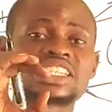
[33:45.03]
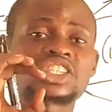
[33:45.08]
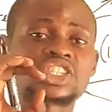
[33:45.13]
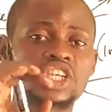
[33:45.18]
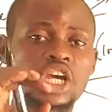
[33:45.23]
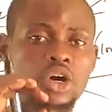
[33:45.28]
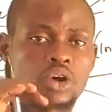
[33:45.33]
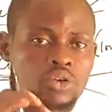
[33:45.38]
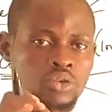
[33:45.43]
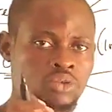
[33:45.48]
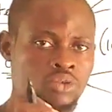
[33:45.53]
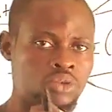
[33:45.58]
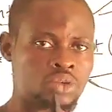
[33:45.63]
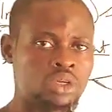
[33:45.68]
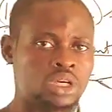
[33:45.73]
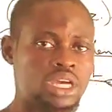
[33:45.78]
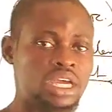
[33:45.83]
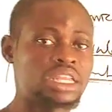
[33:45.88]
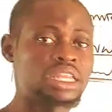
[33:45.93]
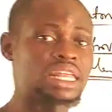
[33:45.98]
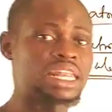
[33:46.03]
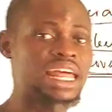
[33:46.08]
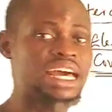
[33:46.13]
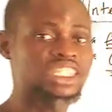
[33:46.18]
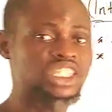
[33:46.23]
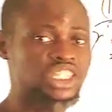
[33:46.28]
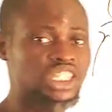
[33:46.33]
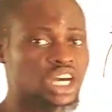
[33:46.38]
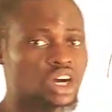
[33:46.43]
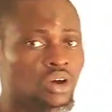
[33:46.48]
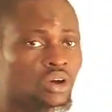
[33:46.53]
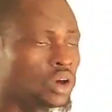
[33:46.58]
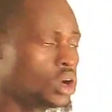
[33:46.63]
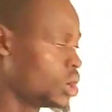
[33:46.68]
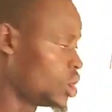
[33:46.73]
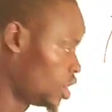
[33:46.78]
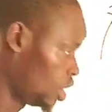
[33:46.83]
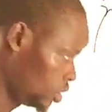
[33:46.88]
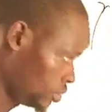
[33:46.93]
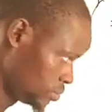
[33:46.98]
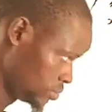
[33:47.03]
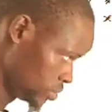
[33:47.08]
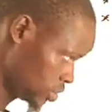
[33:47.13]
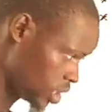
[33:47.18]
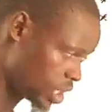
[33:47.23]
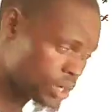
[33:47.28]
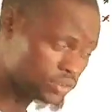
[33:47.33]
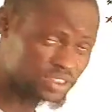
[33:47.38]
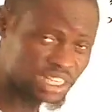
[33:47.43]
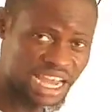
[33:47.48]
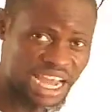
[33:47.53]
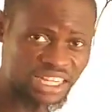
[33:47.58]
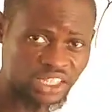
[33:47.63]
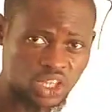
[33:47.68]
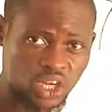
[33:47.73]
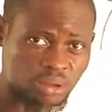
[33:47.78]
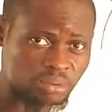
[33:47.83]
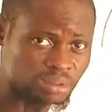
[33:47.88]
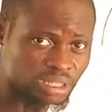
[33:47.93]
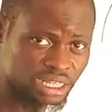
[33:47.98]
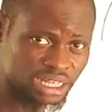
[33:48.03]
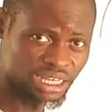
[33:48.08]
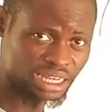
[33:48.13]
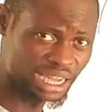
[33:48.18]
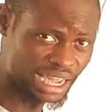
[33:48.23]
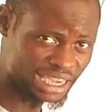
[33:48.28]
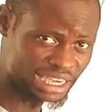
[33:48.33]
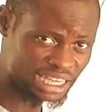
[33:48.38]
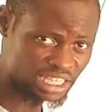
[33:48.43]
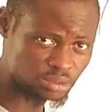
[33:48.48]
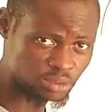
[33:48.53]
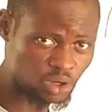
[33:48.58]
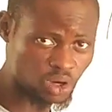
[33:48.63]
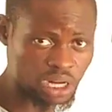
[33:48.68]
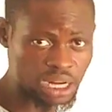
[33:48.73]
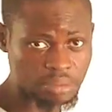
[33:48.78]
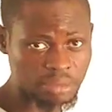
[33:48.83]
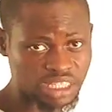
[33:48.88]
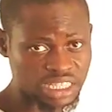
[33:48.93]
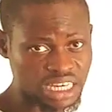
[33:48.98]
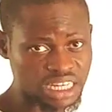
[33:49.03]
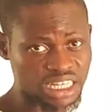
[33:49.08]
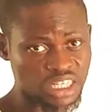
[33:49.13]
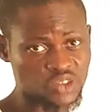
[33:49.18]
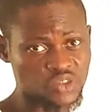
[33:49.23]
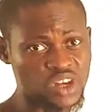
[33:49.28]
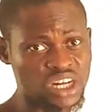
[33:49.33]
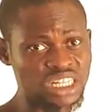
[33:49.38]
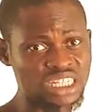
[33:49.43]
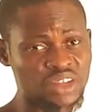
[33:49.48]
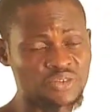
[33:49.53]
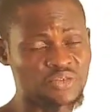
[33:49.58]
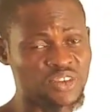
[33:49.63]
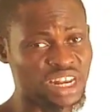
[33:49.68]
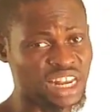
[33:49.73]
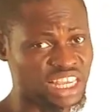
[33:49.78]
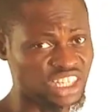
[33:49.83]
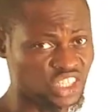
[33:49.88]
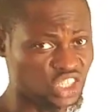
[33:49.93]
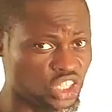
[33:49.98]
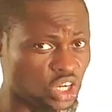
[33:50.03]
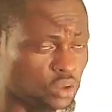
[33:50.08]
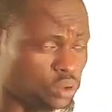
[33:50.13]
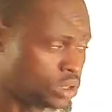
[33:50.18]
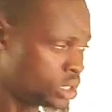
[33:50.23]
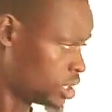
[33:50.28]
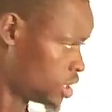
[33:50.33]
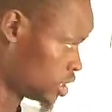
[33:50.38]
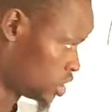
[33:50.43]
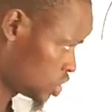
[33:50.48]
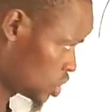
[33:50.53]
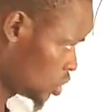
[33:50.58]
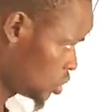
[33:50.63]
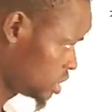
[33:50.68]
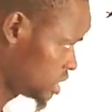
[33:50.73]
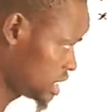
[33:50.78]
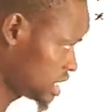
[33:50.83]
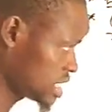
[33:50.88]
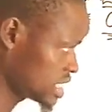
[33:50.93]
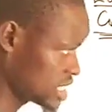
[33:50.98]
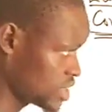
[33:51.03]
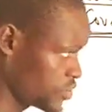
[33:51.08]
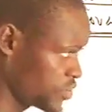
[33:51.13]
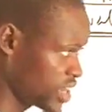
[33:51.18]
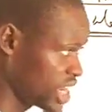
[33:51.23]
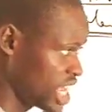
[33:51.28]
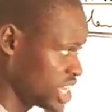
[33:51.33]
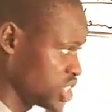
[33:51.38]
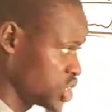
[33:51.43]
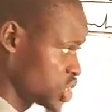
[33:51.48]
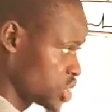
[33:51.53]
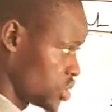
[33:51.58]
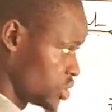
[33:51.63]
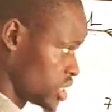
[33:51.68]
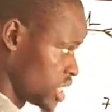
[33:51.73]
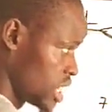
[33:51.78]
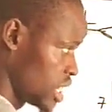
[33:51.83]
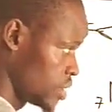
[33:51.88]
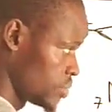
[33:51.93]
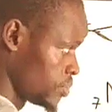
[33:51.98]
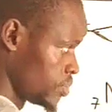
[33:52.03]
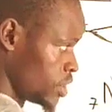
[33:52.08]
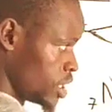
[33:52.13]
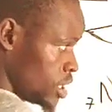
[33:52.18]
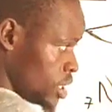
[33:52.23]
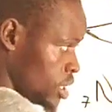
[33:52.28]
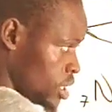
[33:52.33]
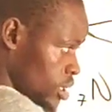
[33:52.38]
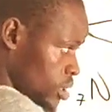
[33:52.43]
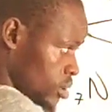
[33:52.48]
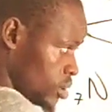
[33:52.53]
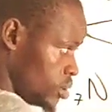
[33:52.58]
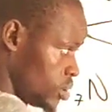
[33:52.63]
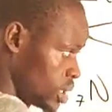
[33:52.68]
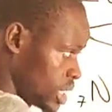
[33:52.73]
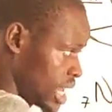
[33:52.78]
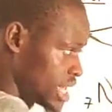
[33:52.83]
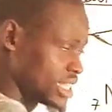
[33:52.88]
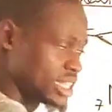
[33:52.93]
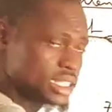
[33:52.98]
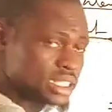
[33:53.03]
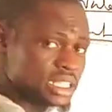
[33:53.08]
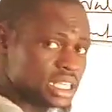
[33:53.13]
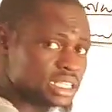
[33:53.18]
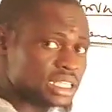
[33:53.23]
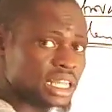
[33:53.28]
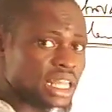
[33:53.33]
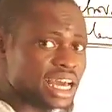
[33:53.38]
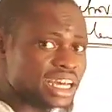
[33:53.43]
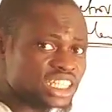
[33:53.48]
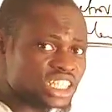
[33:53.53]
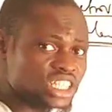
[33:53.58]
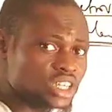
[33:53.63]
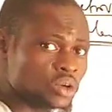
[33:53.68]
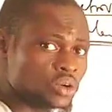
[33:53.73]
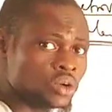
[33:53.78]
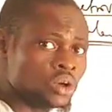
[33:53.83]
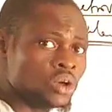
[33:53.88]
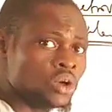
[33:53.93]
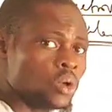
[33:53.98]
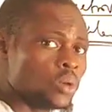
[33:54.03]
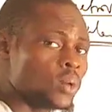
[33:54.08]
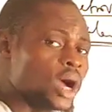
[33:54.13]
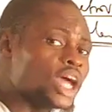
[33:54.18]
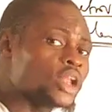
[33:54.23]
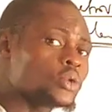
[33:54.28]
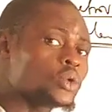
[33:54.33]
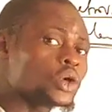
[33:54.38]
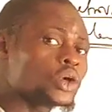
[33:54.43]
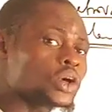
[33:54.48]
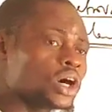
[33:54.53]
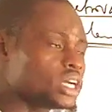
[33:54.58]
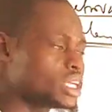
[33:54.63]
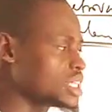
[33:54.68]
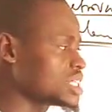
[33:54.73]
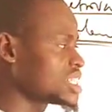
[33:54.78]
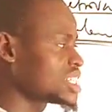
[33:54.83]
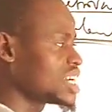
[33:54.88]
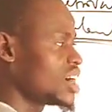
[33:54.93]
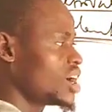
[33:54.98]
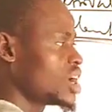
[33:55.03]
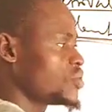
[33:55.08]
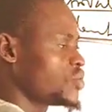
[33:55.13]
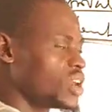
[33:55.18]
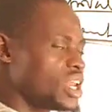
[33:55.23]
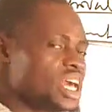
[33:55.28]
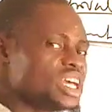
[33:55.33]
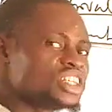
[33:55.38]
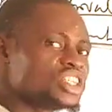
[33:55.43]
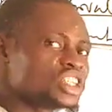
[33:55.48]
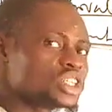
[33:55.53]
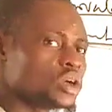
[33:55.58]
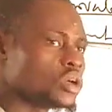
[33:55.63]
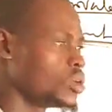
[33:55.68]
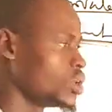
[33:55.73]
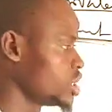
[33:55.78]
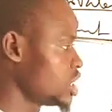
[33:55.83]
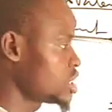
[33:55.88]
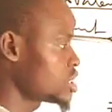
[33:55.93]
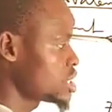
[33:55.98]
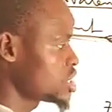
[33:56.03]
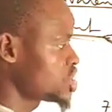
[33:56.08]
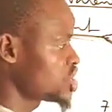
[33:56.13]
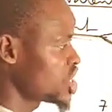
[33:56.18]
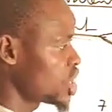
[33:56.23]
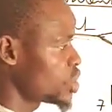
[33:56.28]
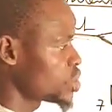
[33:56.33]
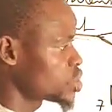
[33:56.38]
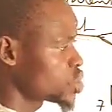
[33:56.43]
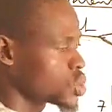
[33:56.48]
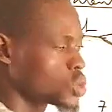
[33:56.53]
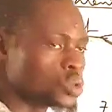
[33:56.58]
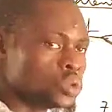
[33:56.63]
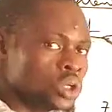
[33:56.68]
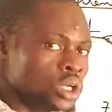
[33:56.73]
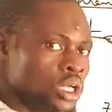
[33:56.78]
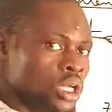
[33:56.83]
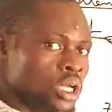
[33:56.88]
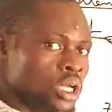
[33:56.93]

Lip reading: shell of the atom. Are you getting me? Or let me say it is found in the valence shell. So this is the valence shell here. Look at this. This is the last shell. Why do we call this shell a valence shell? This is shell 2.